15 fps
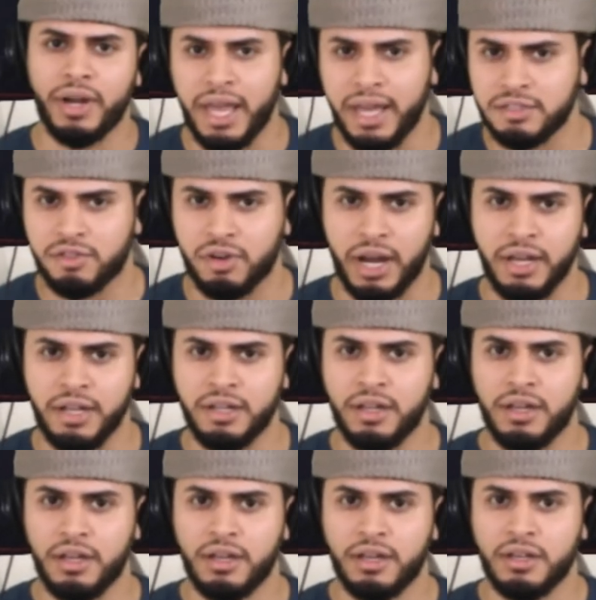and Andre.
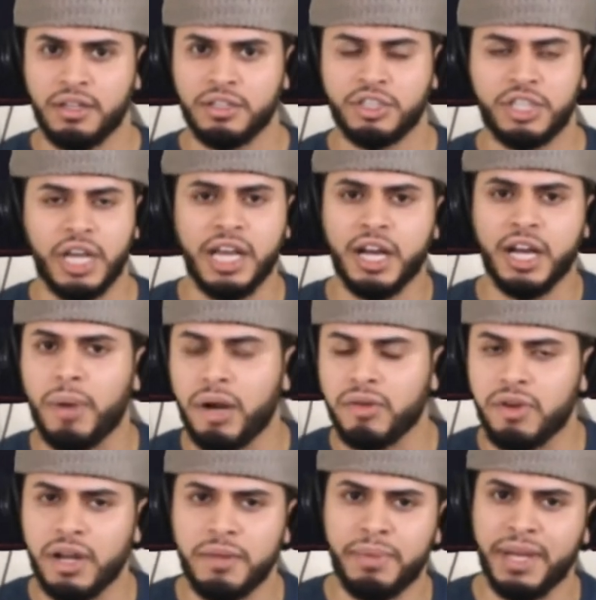Jacob
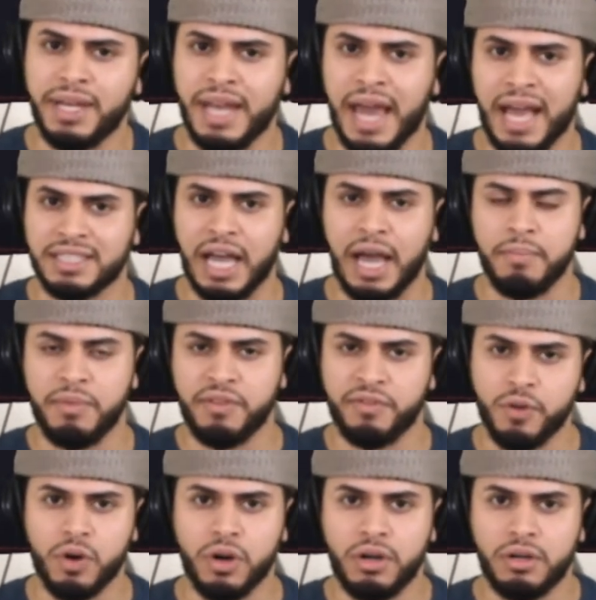already been knocked out
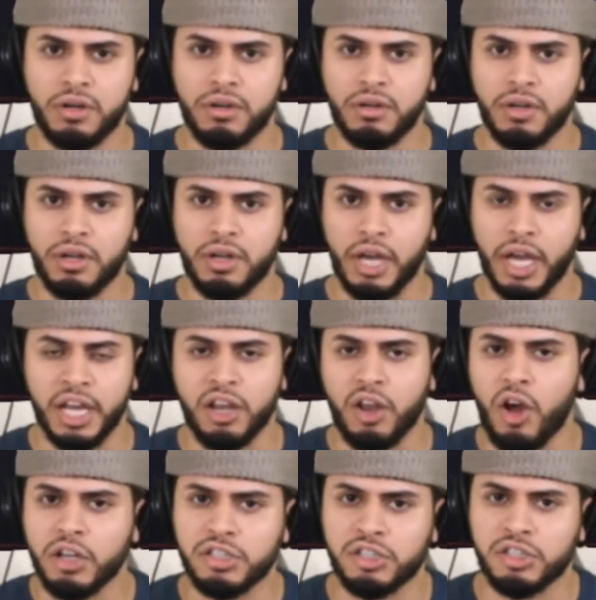before and
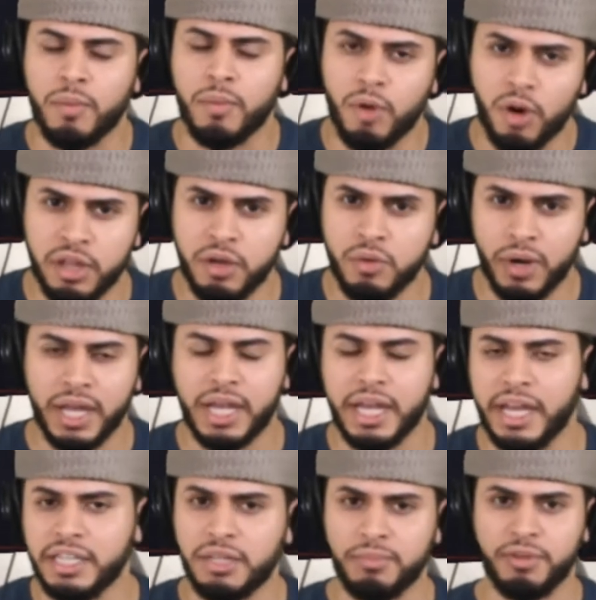lost on more than one
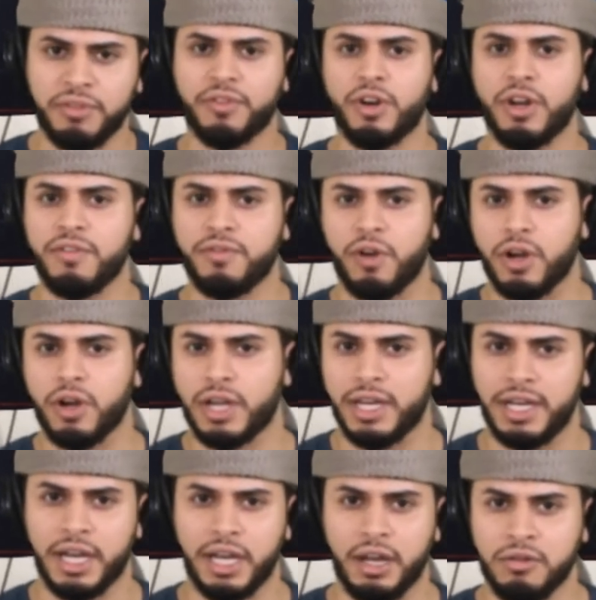occasion before he fought
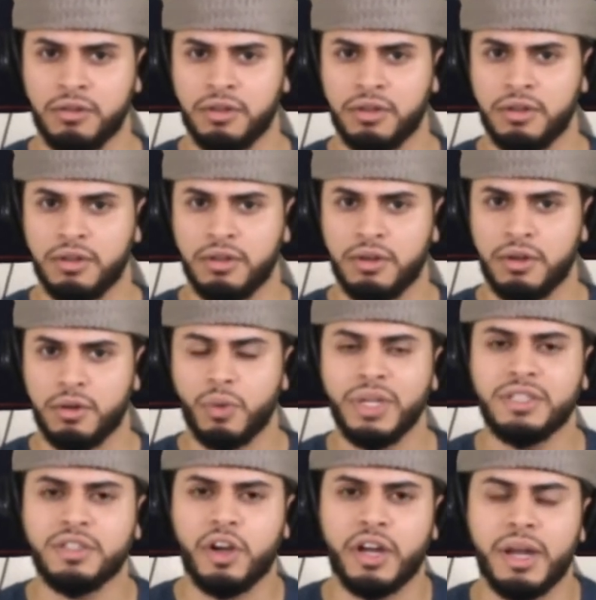Canelo. We're
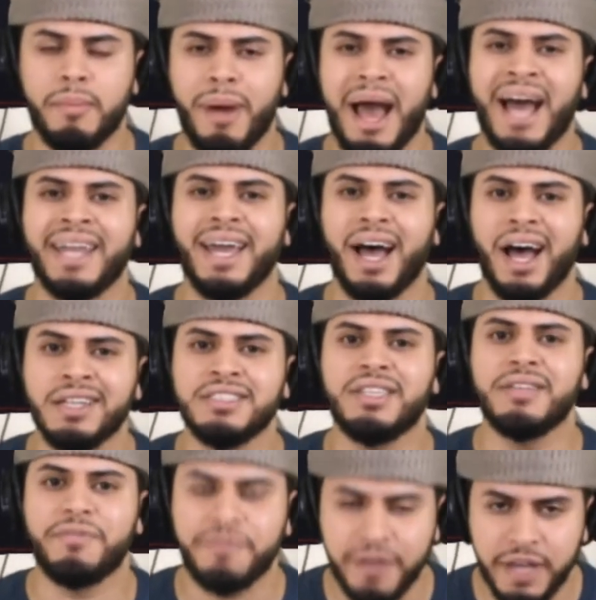talking about an
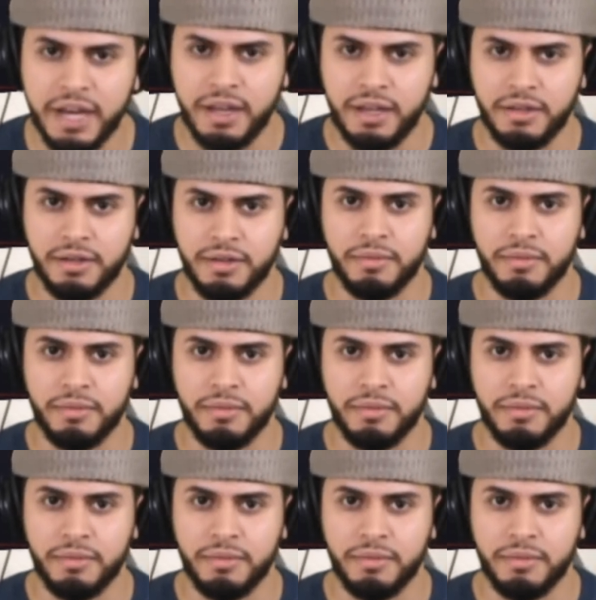undefeated